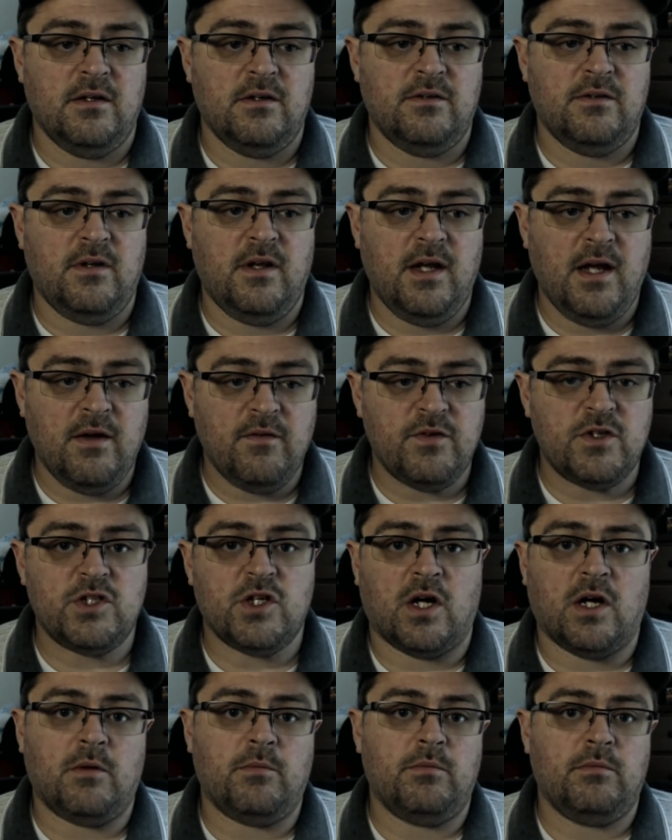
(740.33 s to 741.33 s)
So they have a
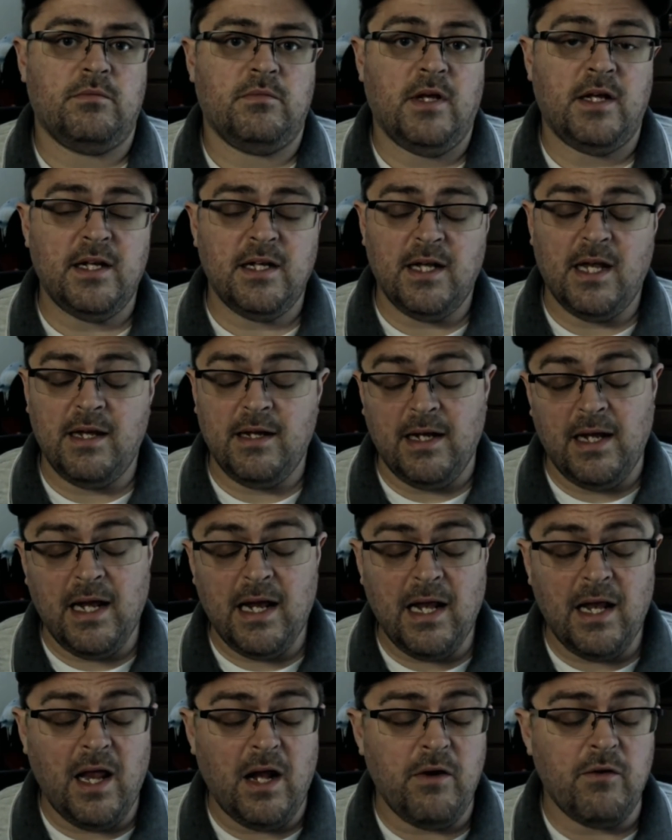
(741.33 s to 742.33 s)
job. And
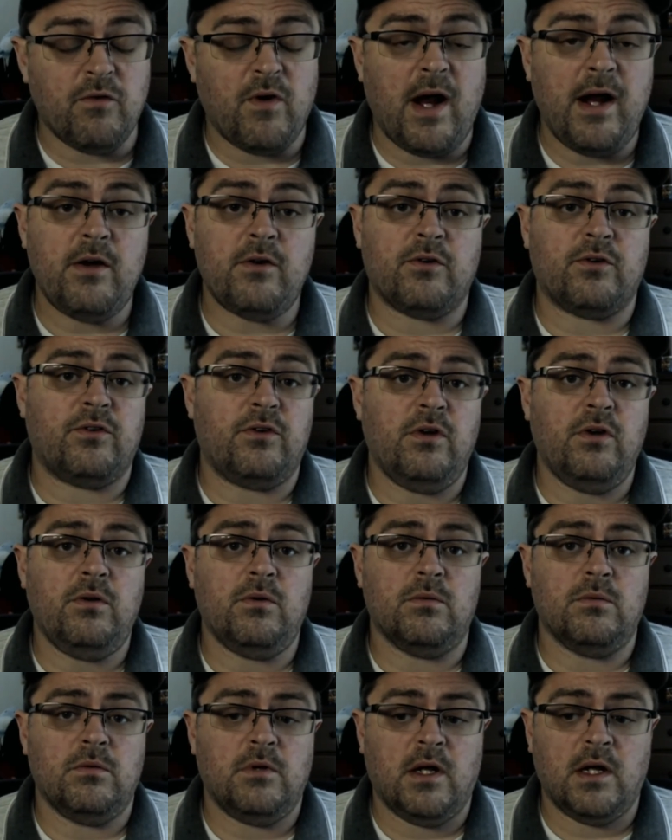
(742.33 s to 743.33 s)
like a lot of writers
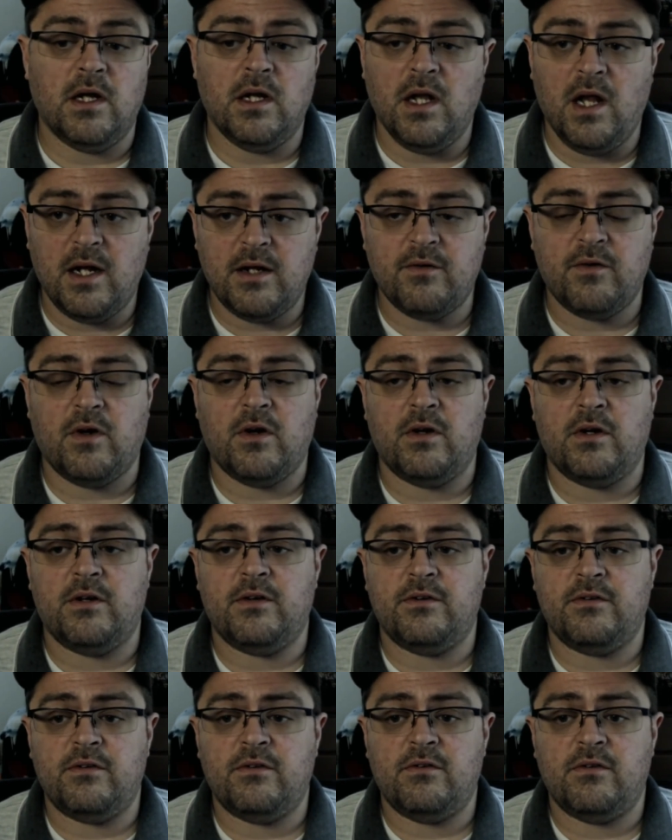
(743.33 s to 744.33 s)
too, and a lot of
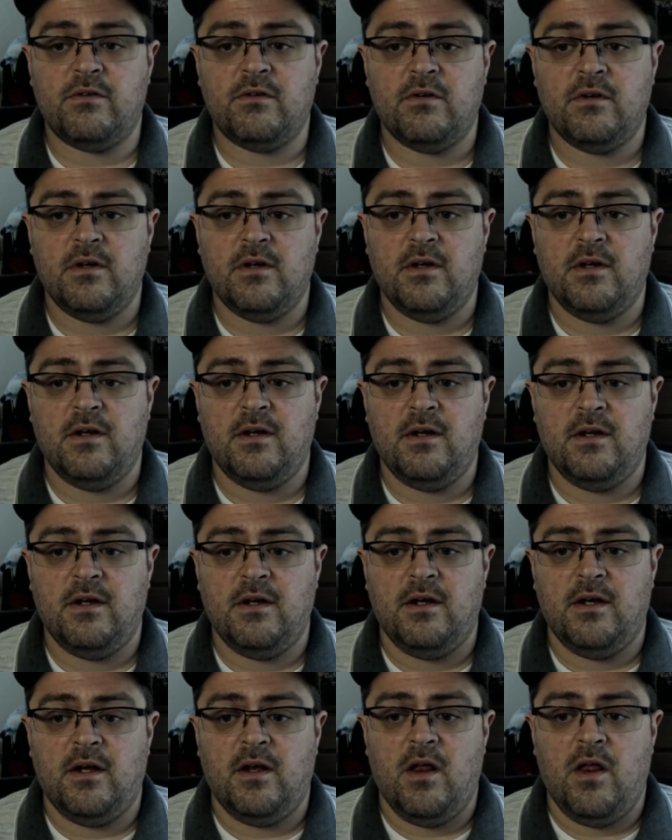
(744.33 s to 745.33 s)
artists,
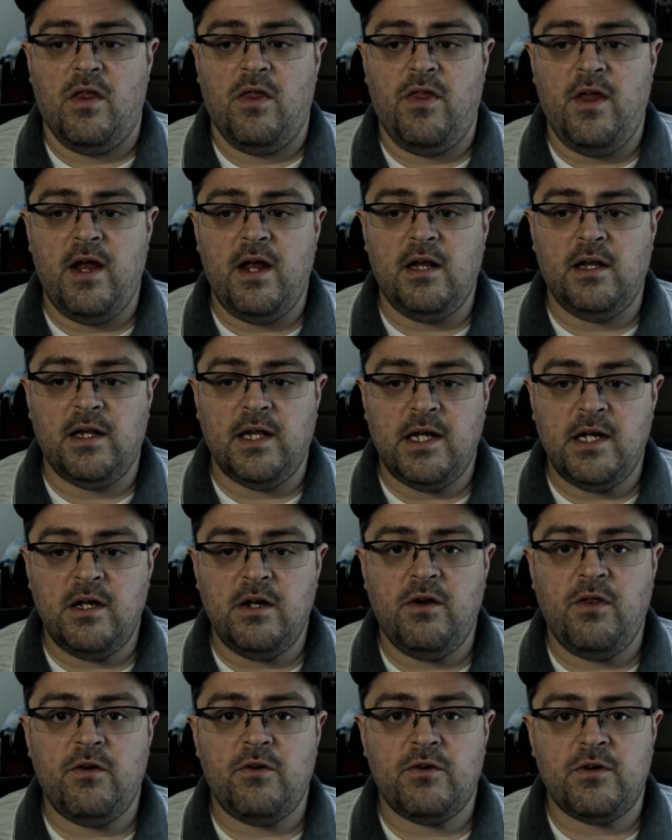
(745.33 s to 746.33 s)
they
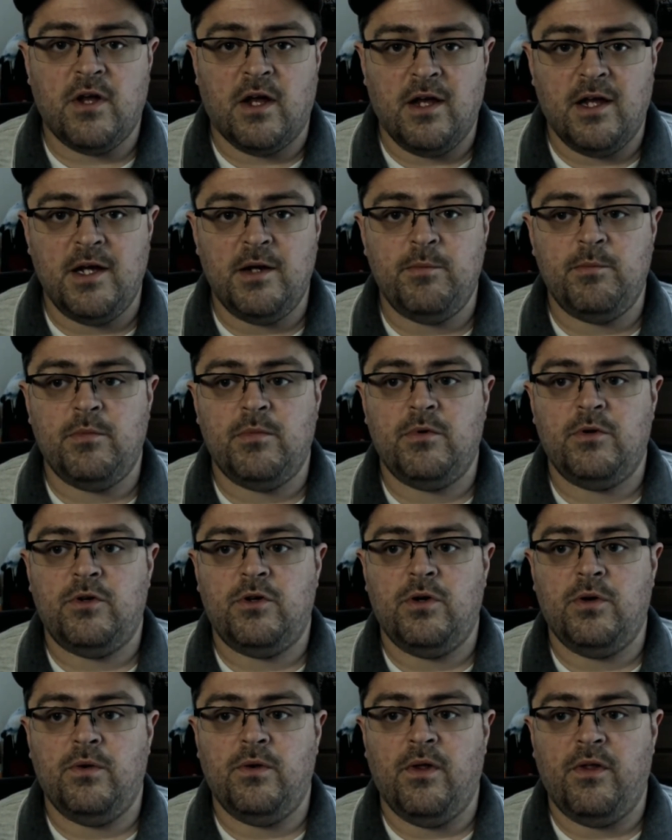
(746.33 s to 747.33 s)
lend their time
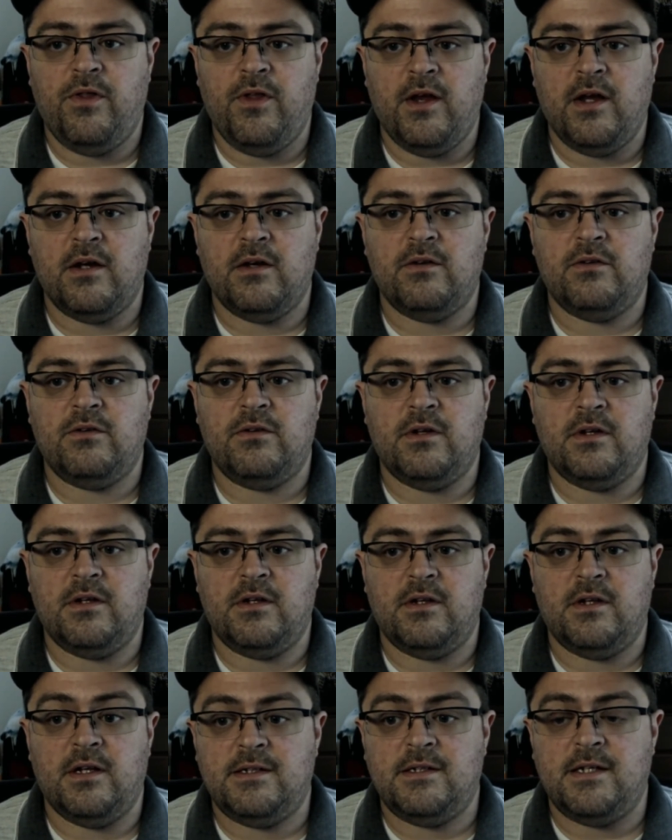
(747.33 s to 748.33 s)
to the things
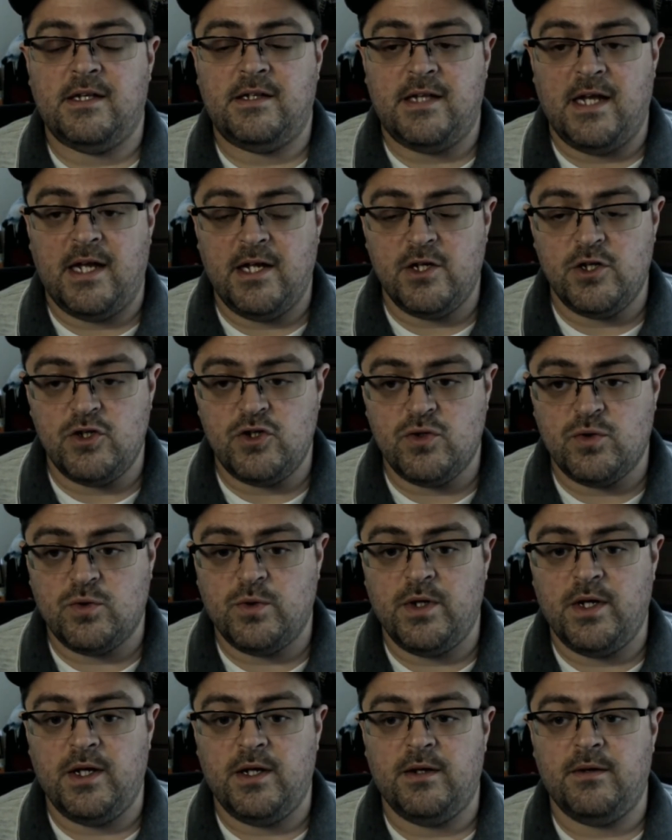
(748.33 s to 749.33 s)
that they
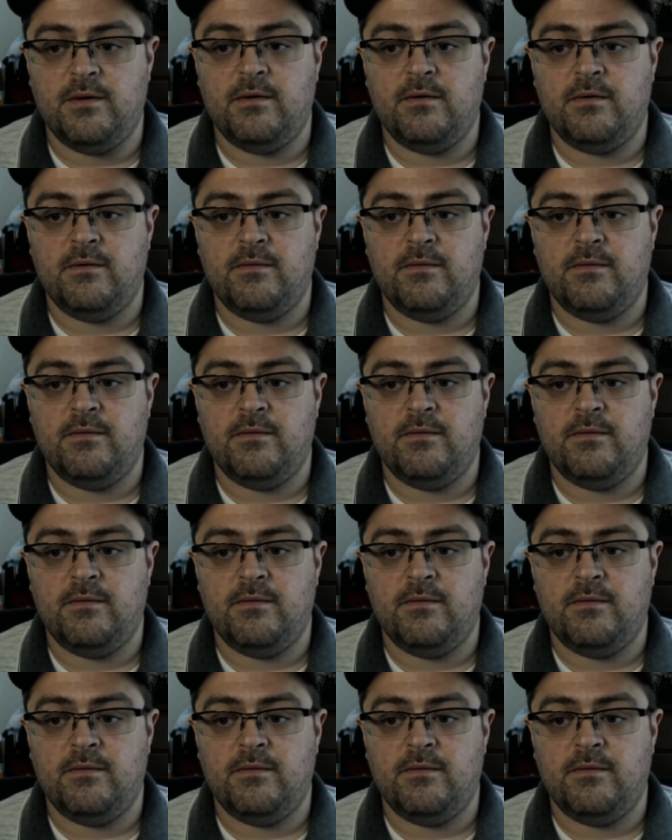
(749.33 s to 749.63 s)
enjoy.